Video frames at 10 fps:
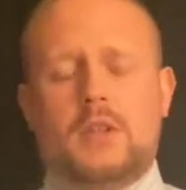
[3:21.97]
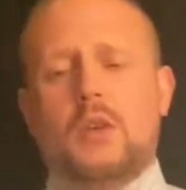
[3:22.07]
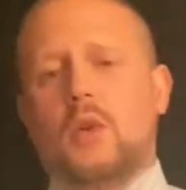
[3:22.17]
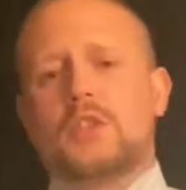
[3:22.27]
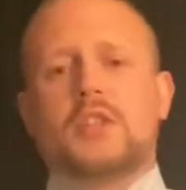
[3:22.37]

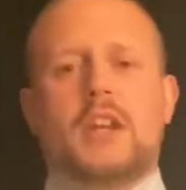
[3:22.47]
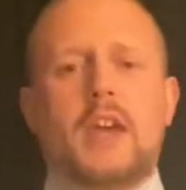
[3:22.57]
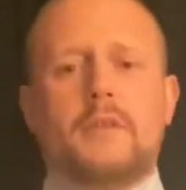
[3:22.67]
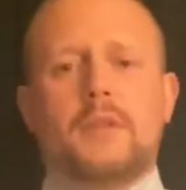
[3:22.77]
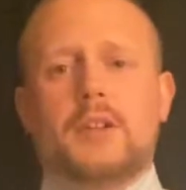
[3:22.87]
And question I
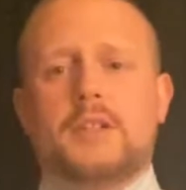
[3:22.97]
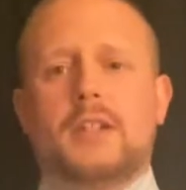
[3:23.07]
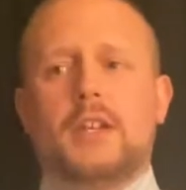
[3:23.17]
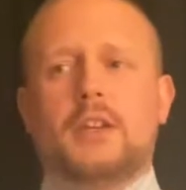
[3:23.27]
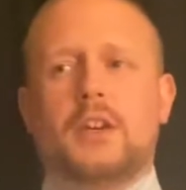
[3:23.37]
have for you
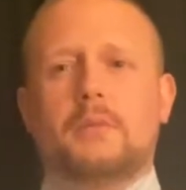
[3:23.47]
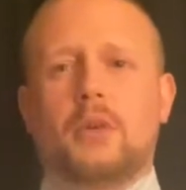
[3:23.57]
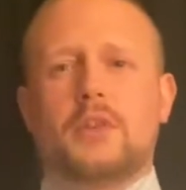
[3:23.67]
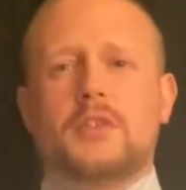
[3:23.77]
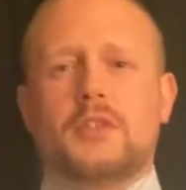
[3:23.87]
today, young
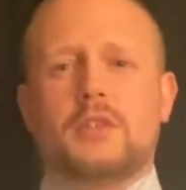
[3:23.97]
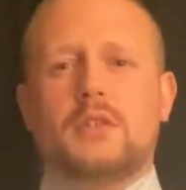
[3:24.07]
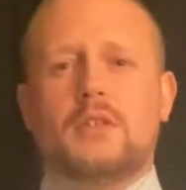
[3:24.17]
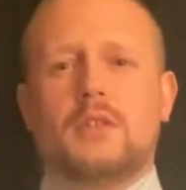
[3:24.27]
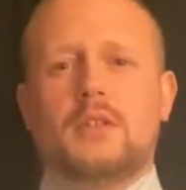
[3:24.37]
person,
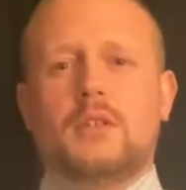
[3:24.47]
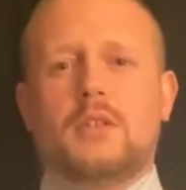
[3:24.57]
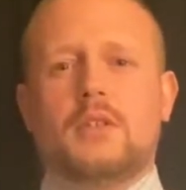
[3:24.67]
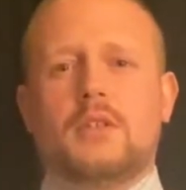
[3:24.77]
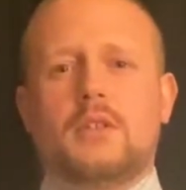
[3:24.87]

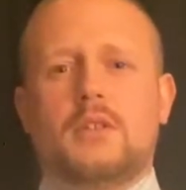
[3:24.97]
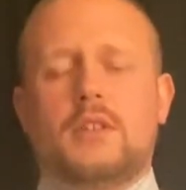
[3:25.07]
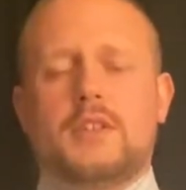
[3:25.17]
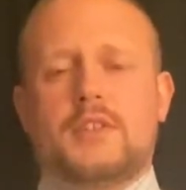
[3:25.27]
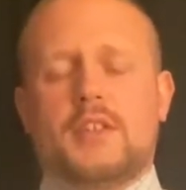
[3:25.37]

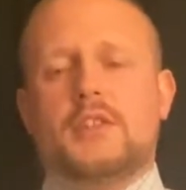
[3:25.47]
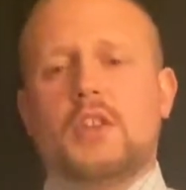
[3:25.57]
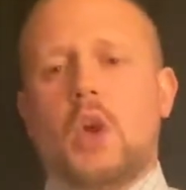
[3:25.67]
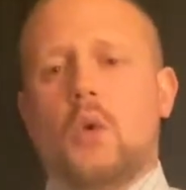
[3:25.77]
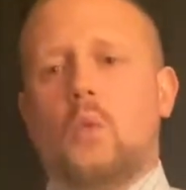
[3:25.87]
is
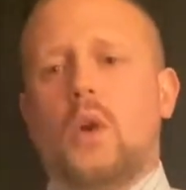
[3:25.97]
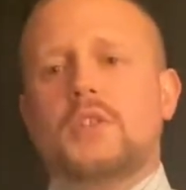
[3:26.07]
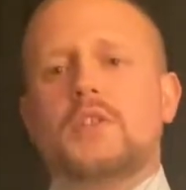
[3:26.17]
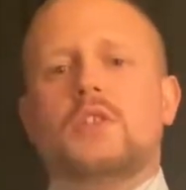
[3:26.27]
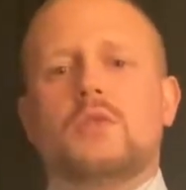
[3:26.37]
this.
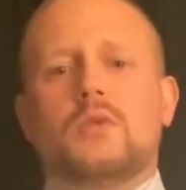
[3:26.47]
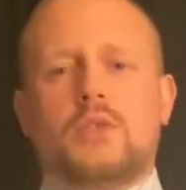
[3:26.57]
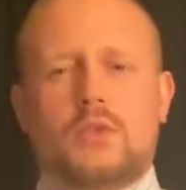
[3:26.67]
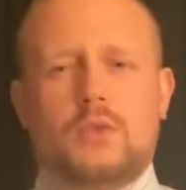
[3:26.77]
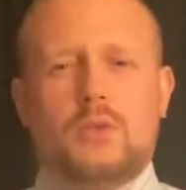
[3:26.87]
What do you
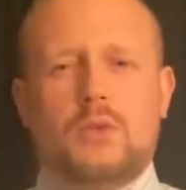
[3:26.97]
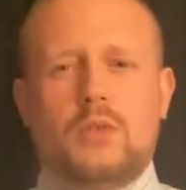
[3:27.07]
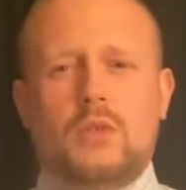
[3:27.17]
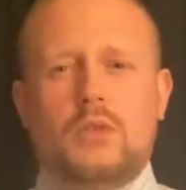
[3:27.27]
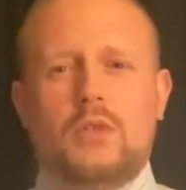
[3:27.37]
do
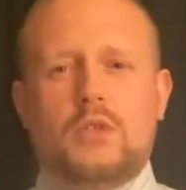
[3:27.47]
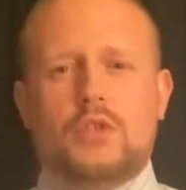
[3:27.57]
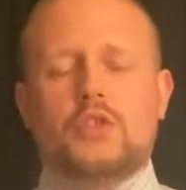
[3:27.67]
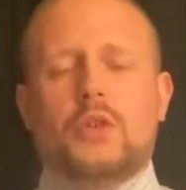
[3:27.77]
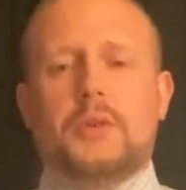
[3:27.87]

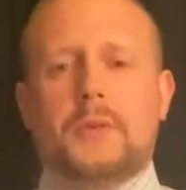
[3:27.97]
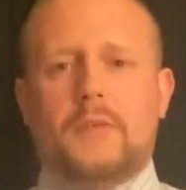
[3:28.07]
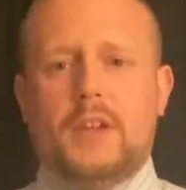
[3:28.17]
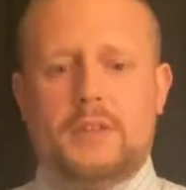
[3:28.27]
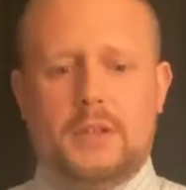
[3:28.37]
to show your
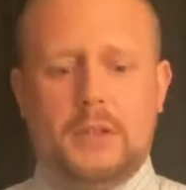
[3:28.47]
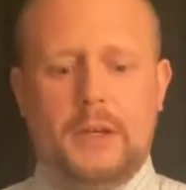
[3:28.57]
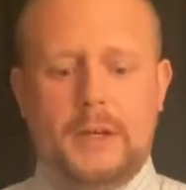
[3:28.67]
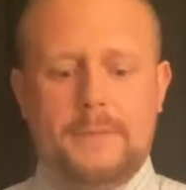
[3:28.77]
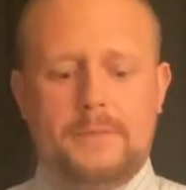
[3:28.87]
faith in
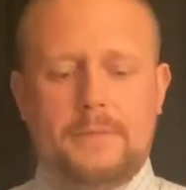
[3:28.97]
God?